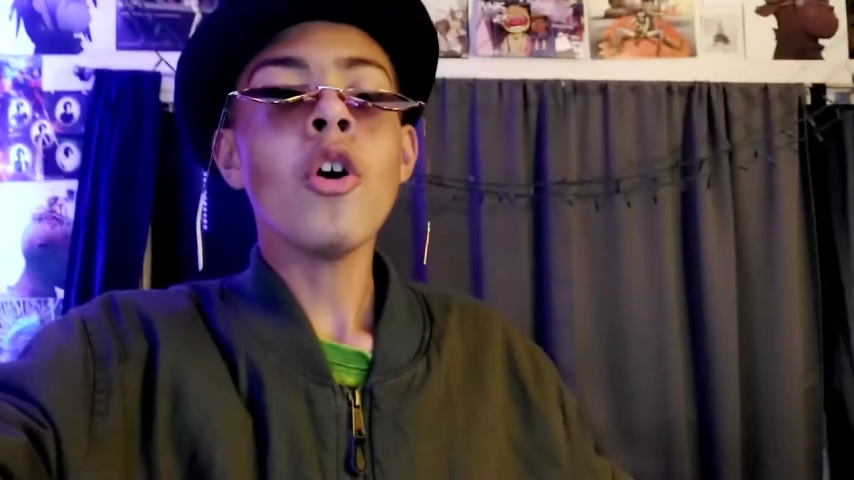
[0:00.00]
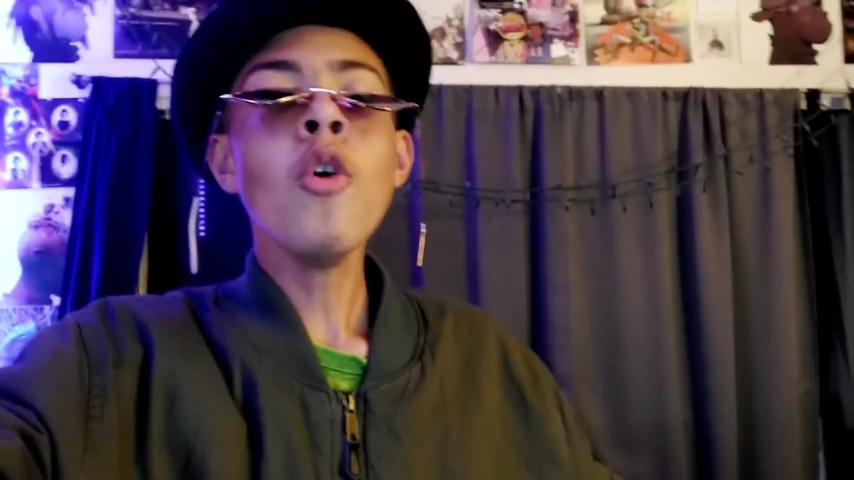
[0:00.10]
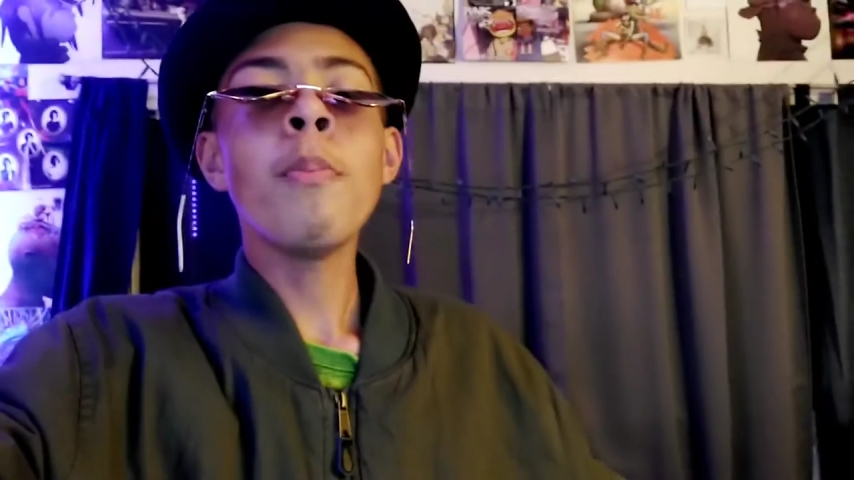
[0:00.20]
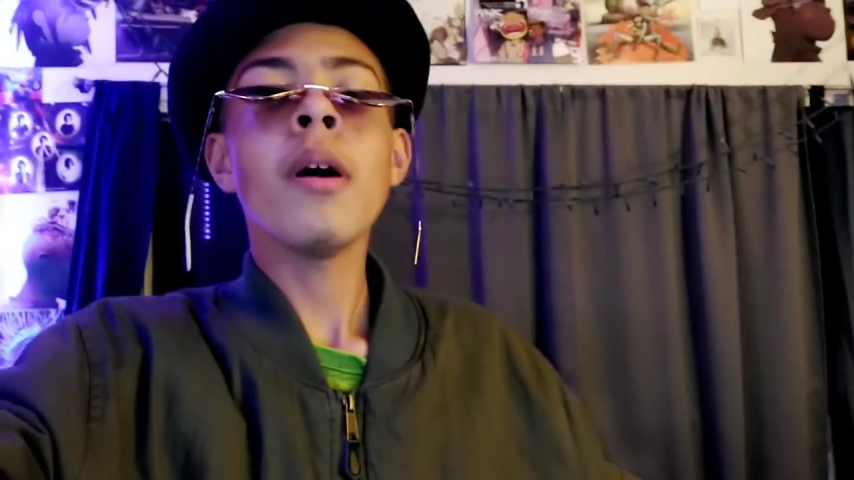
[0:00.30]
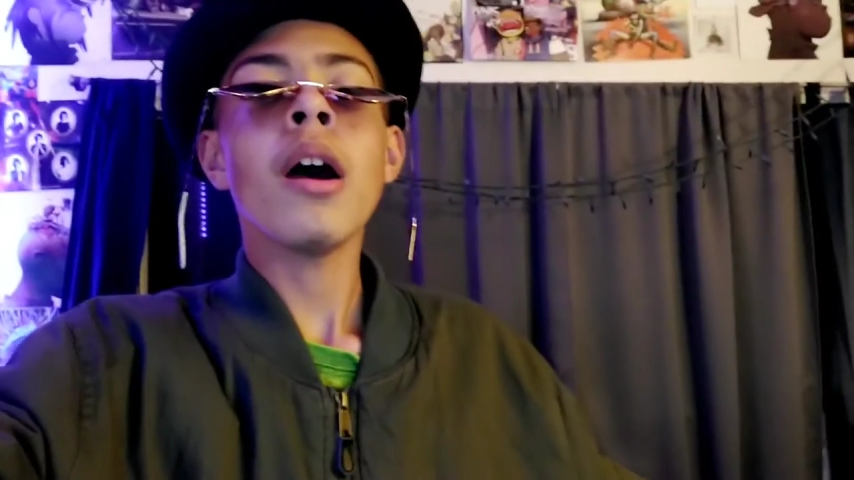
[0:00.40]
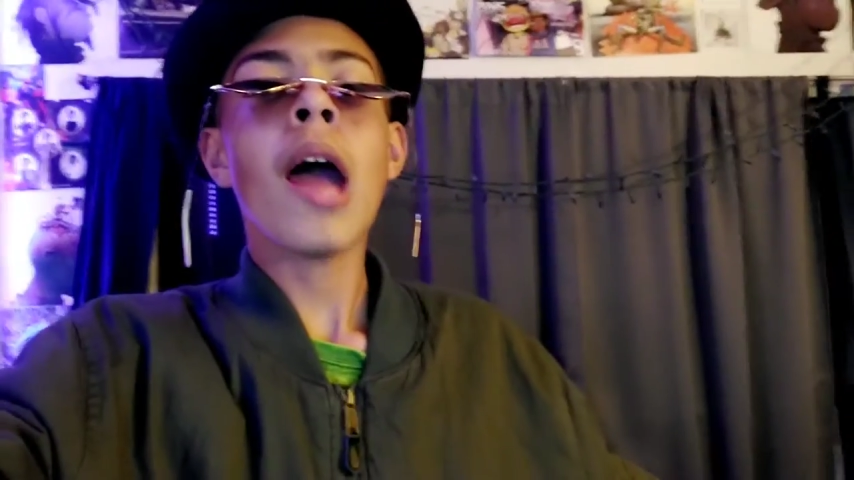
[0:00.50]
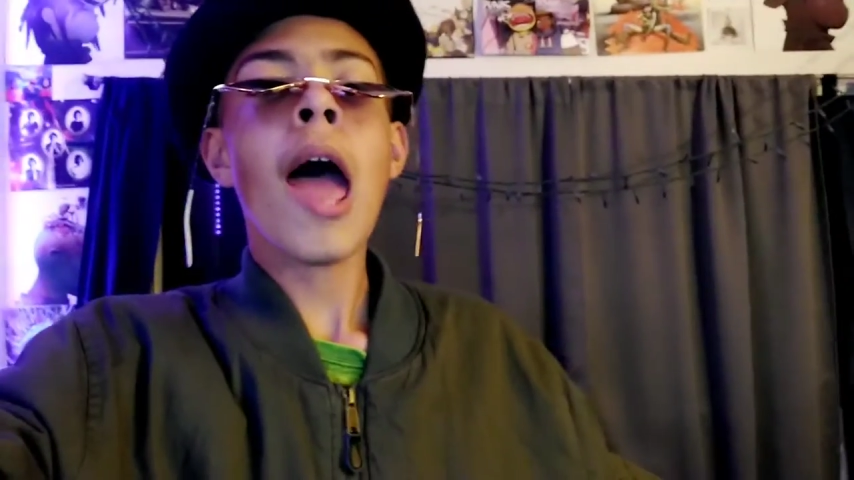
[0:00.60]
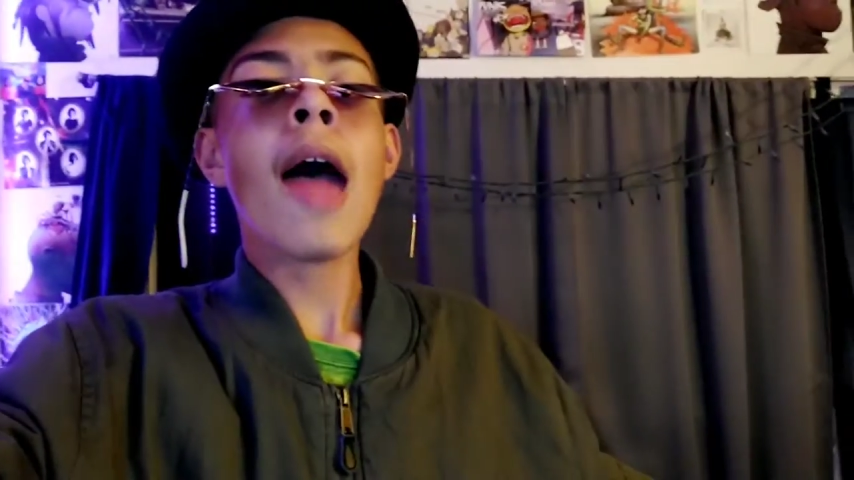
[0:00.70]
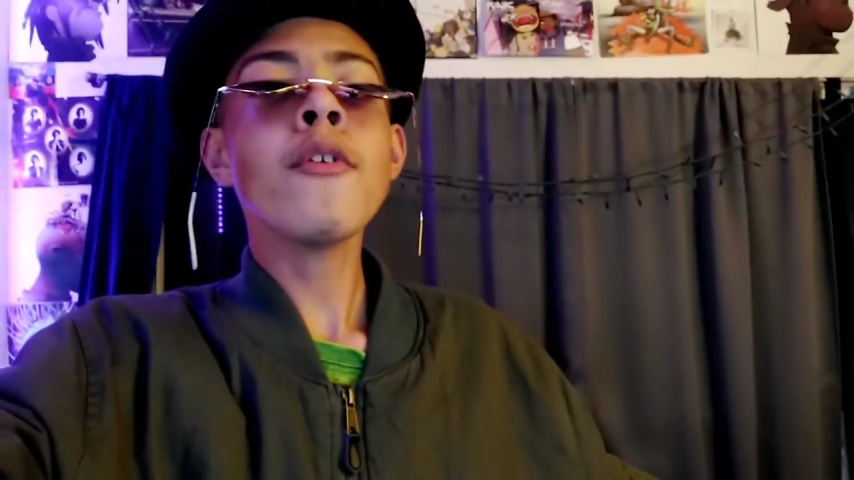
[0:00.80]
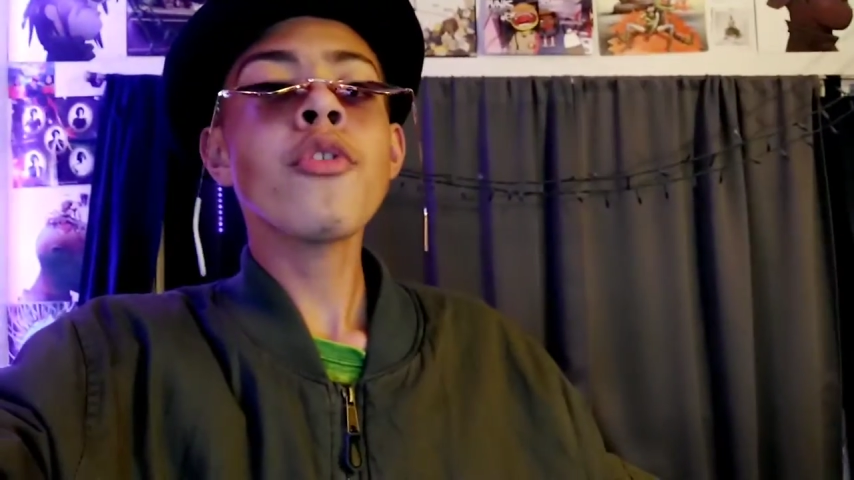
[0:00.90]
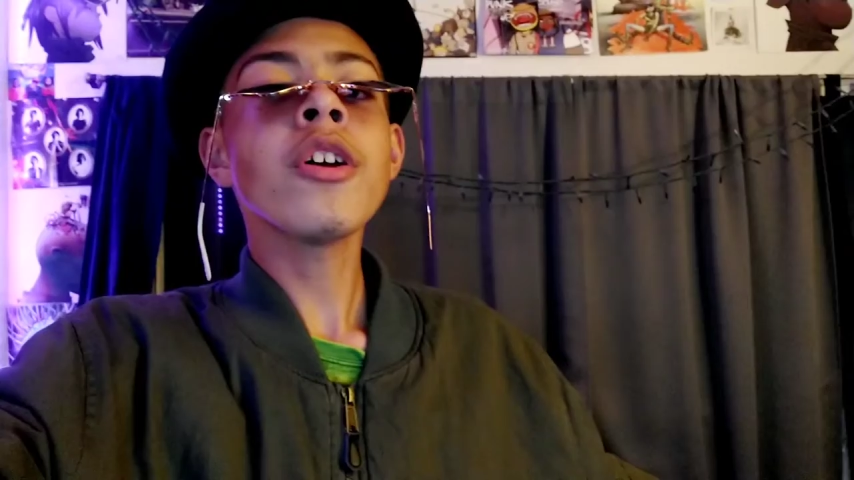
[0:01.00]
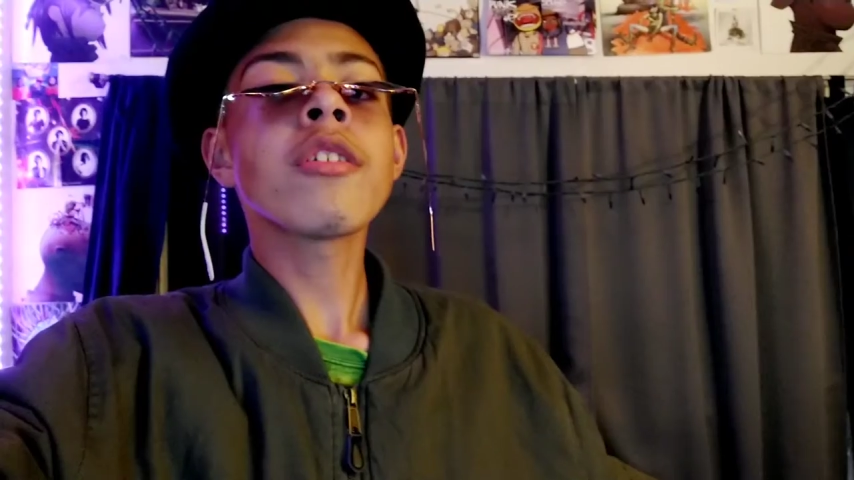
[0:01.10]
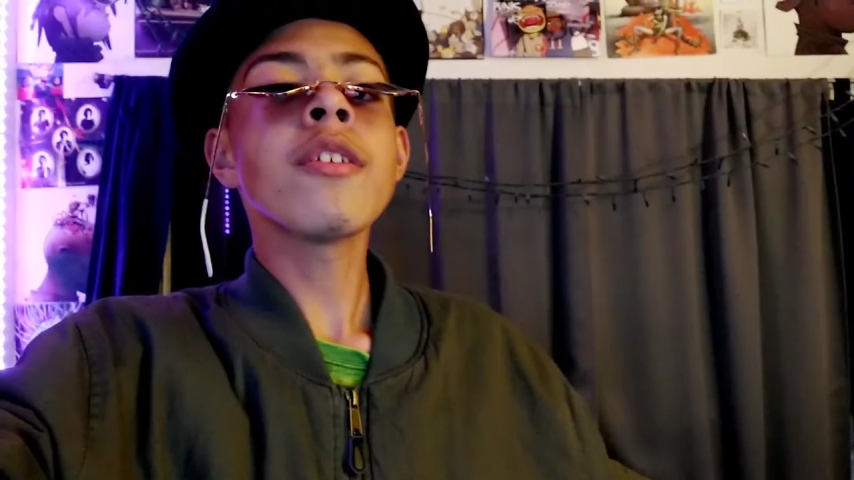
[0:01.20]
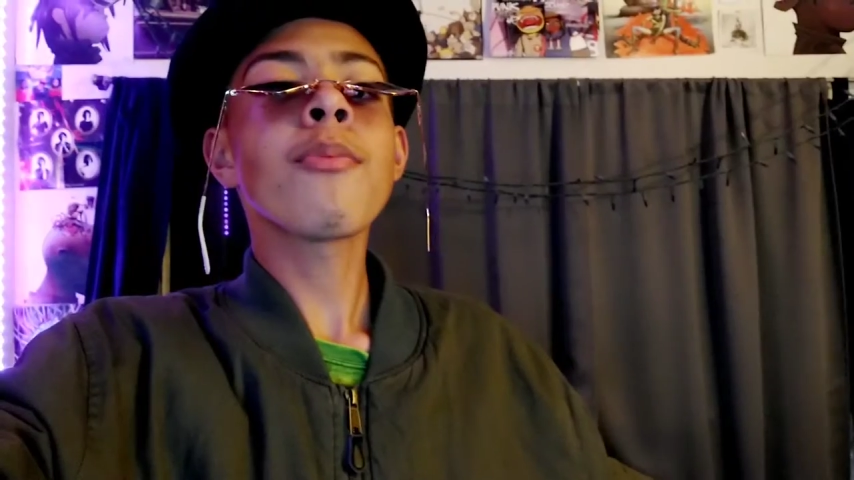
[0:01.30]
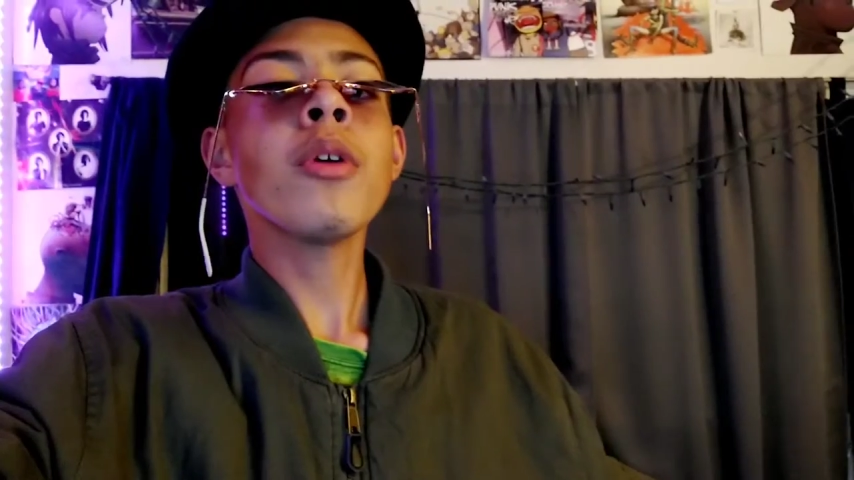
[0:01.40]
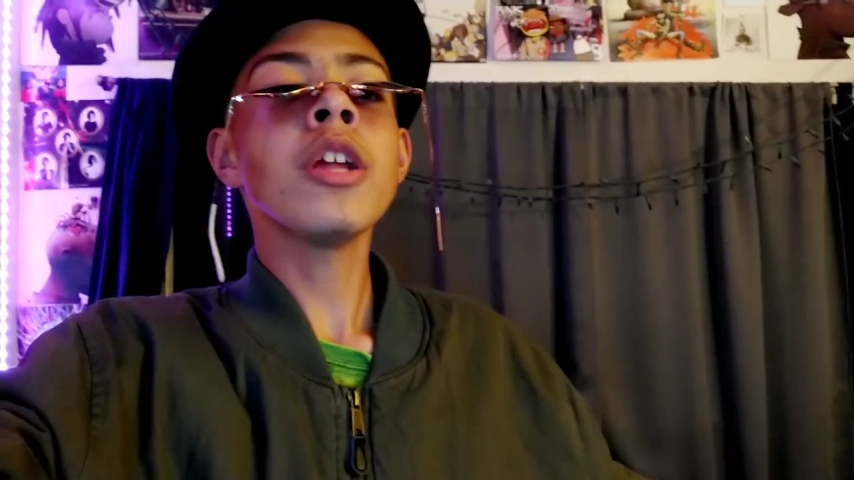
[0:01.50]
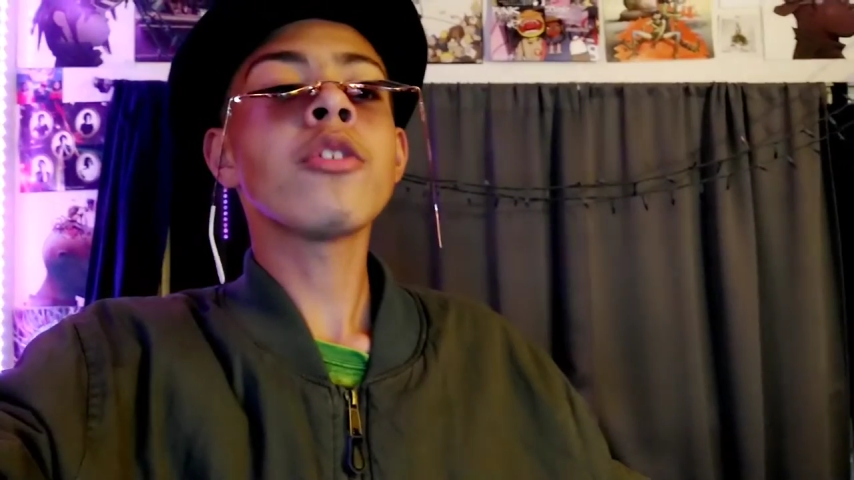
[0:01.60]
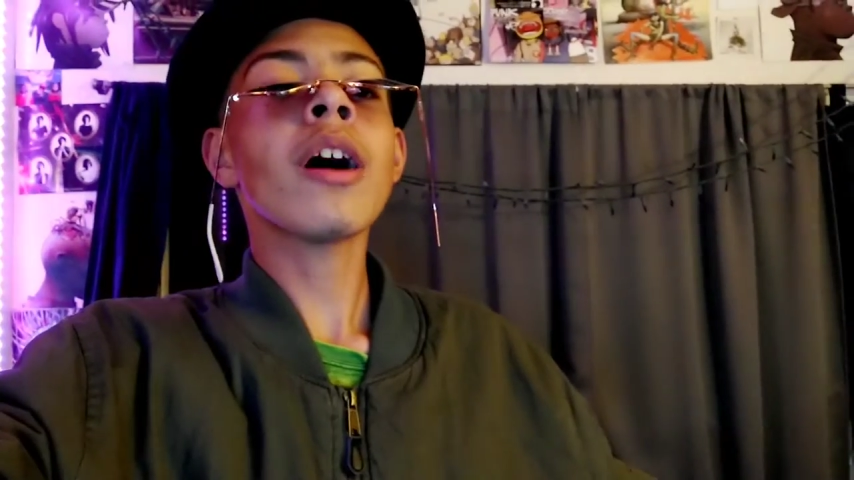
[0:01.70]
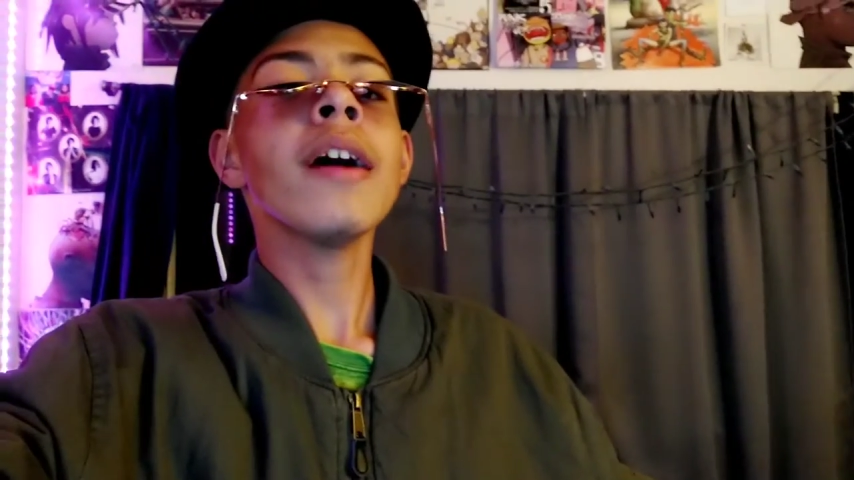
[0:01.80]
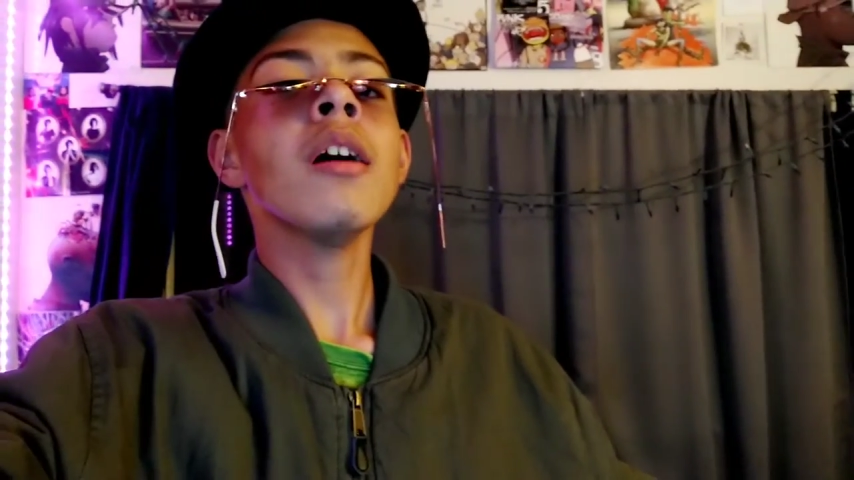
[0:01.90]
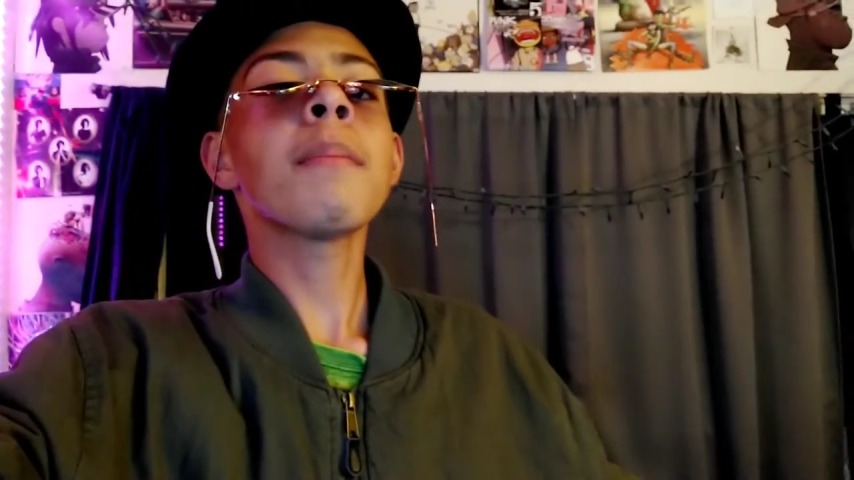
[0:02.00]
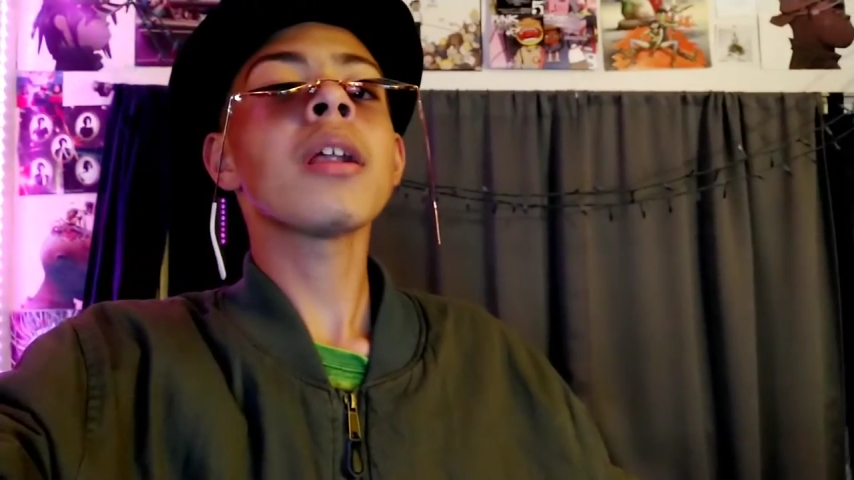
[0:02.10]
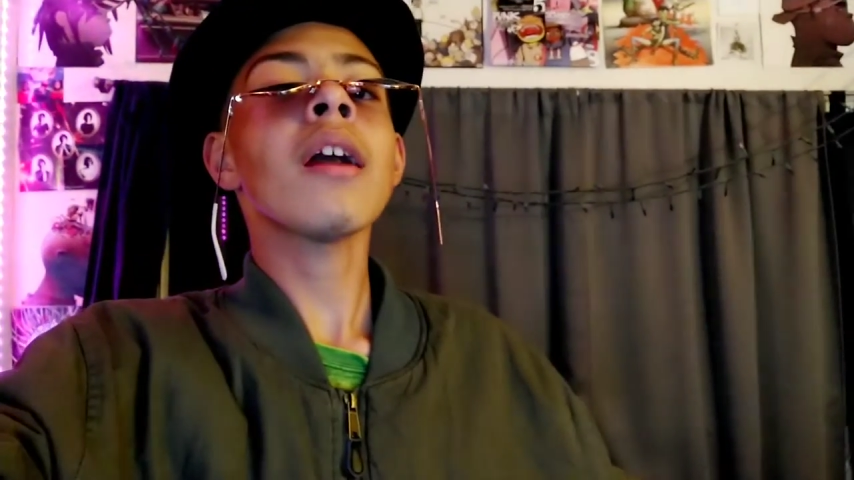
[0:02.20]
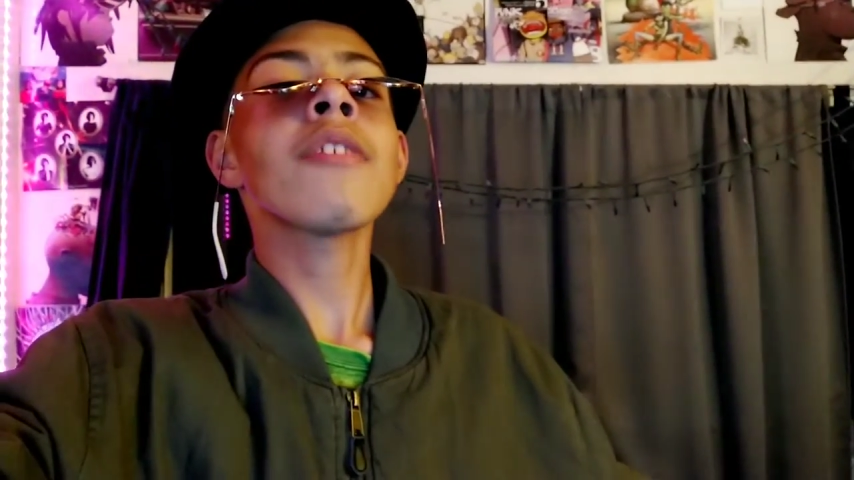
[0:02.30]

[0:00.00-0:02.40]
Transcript: Nope. Everything seems pretty tied up in a